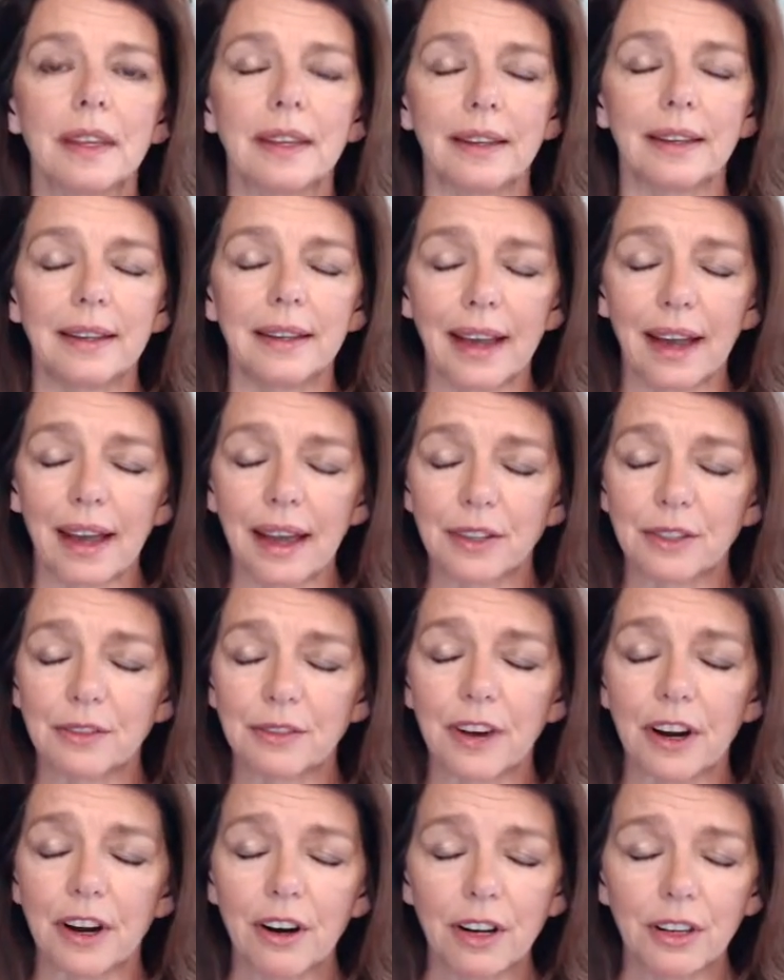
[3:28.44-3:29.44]
yeah, it's
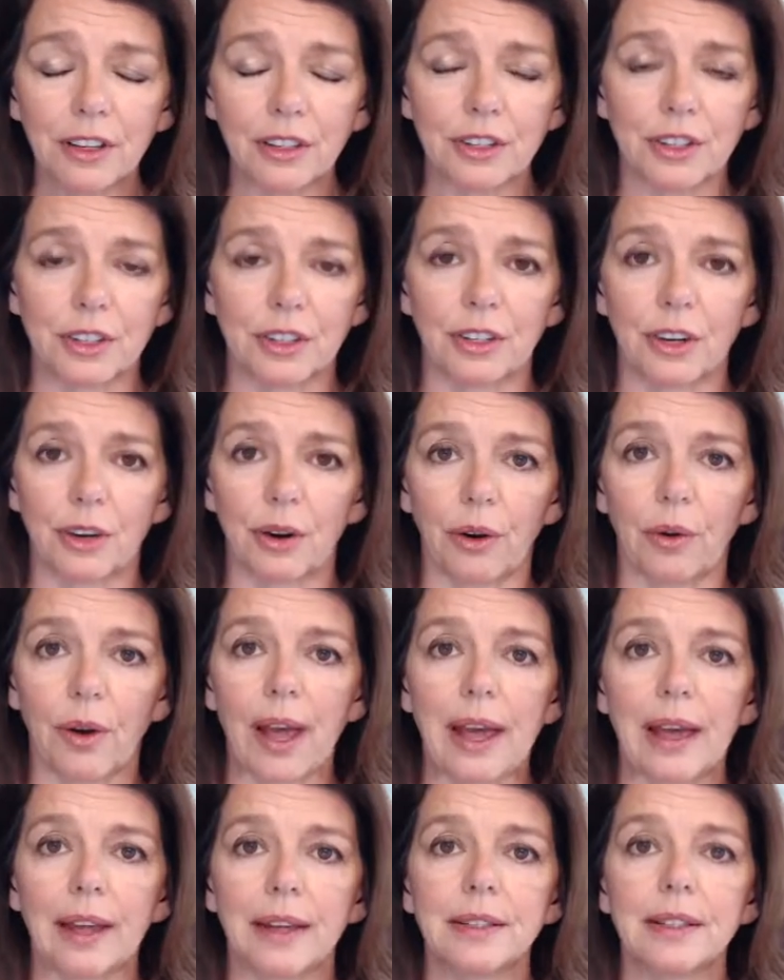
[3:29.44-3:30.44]
very good to know.
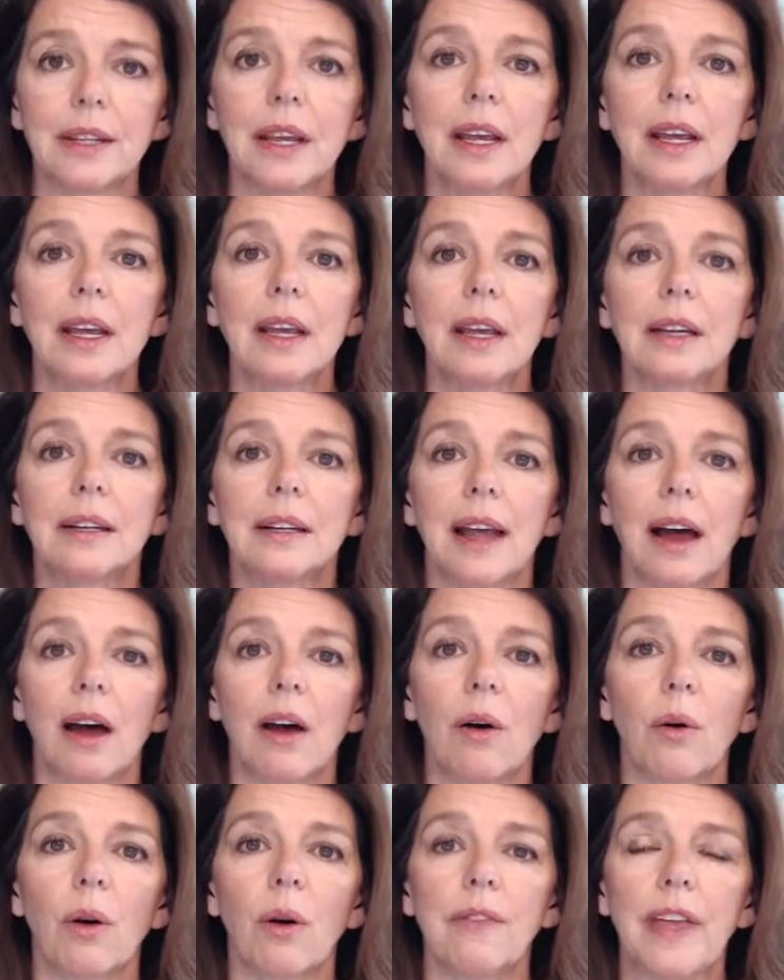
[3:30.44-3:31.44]
And
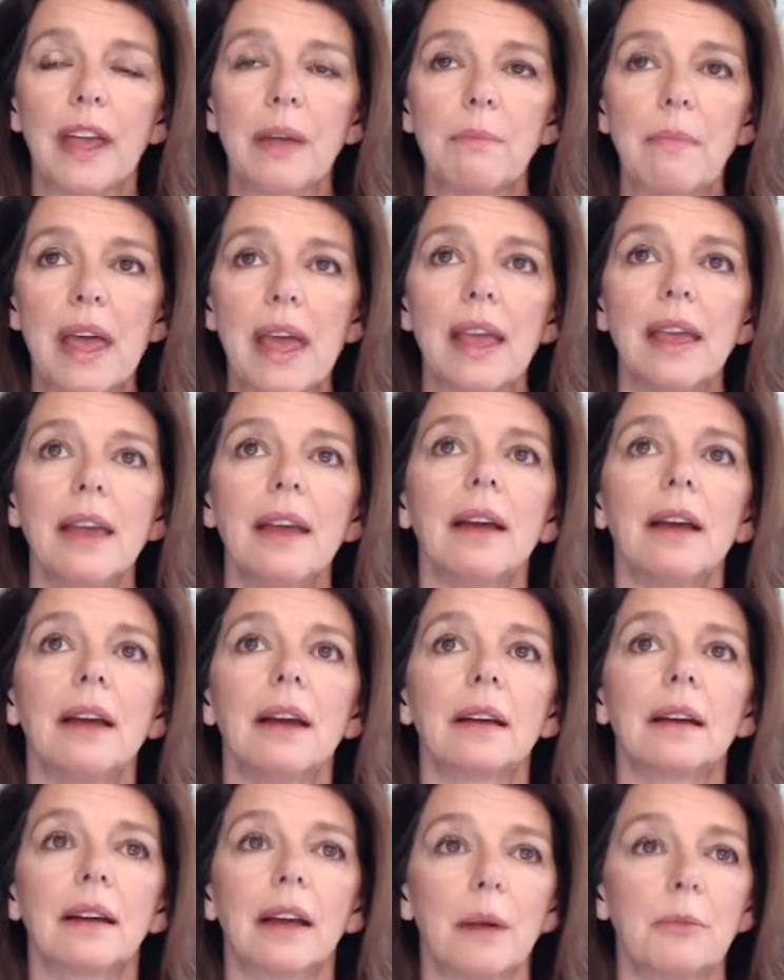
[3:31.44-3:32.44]
now they may
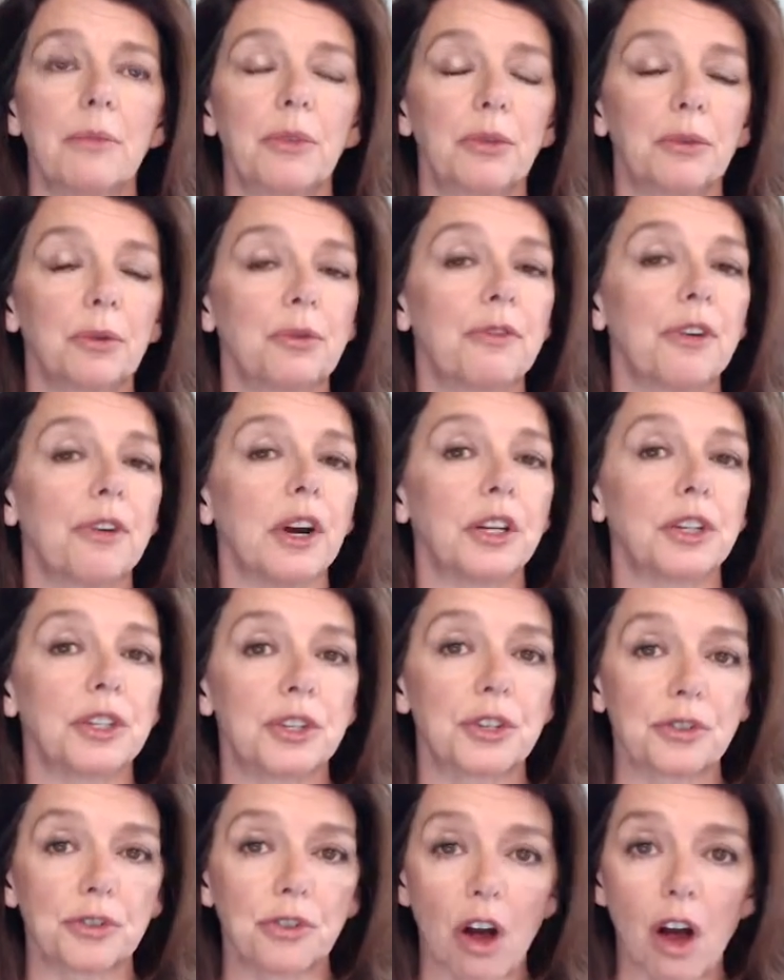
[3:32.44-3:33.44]
come through very
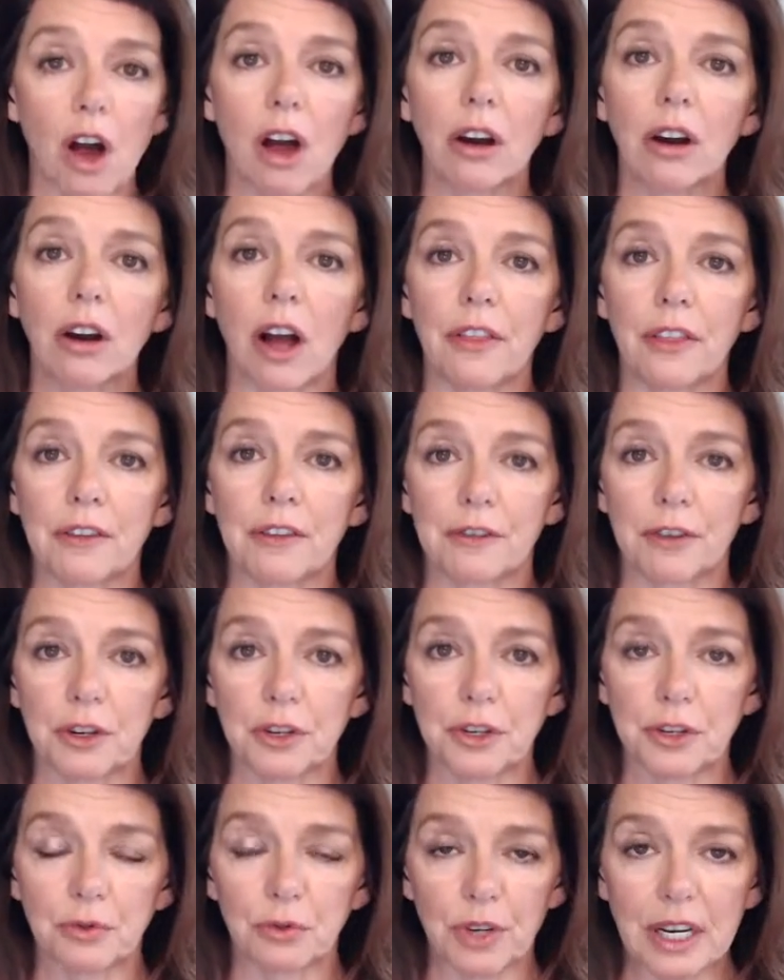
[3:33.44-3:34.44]
strong on the
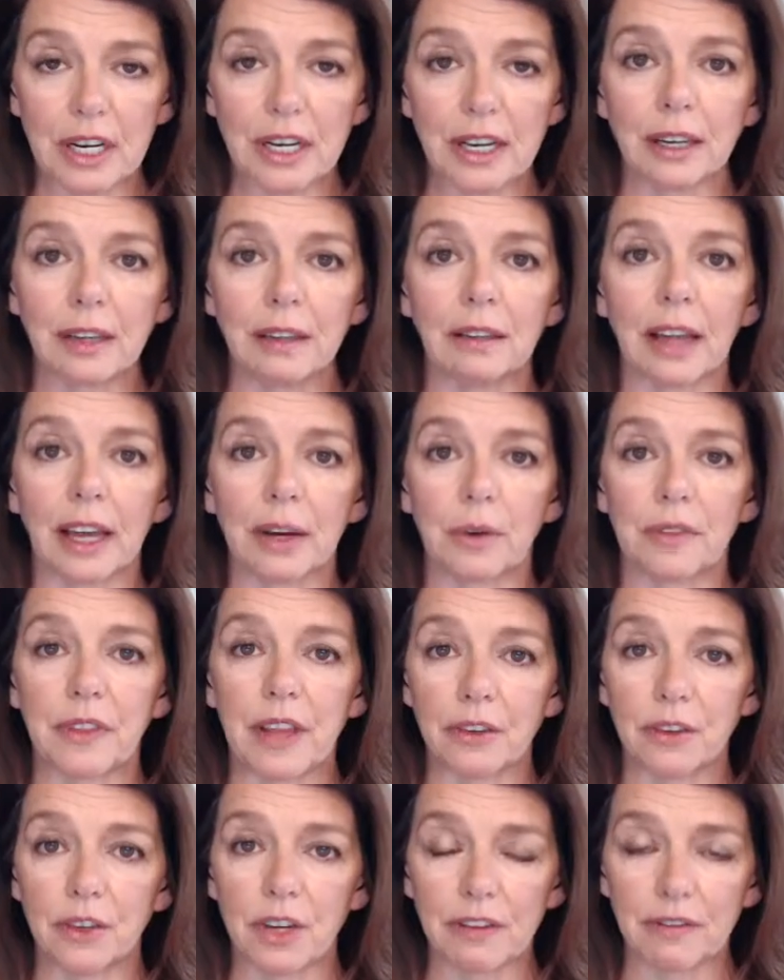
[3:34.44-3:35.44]
first reading, like
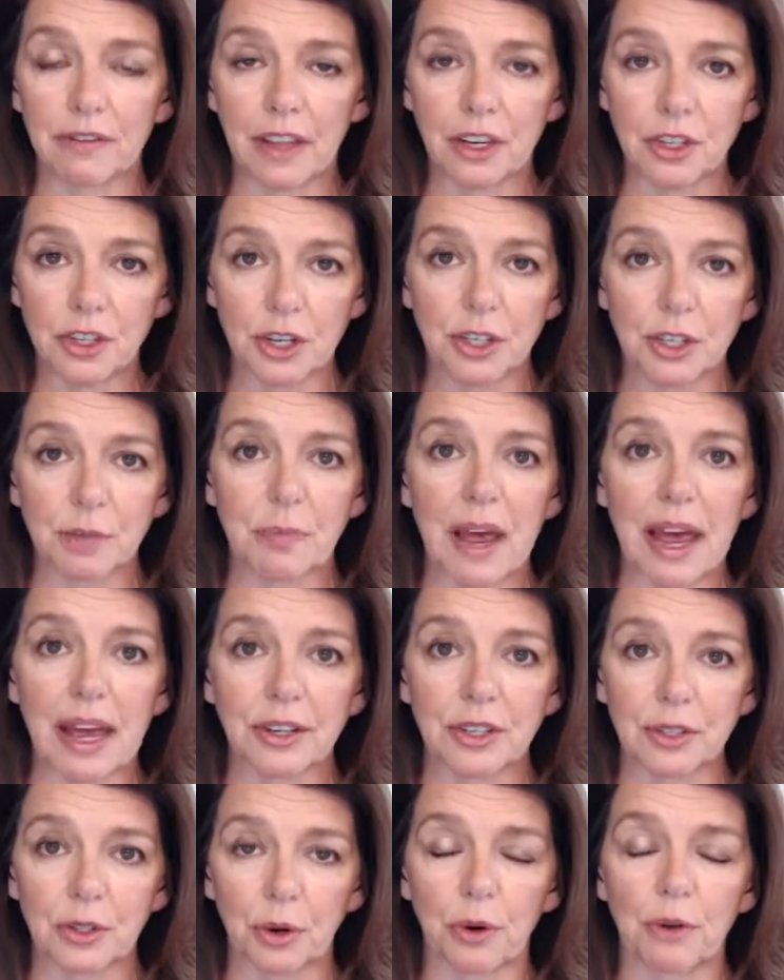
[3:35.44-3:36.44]
if they just
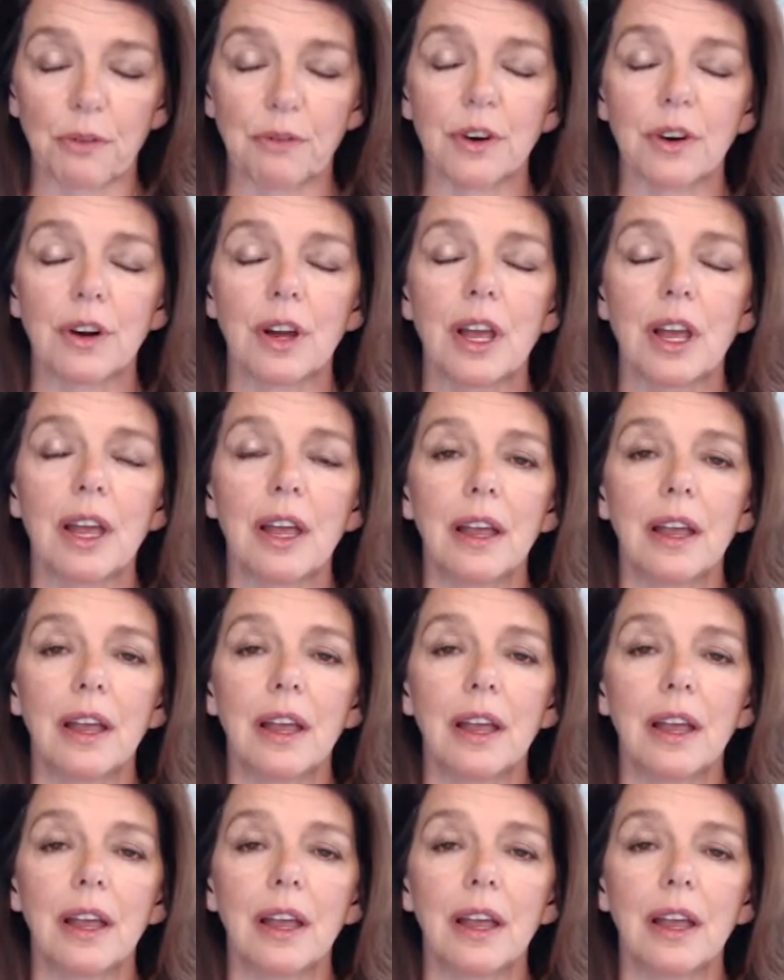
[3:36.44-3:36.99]
passed over,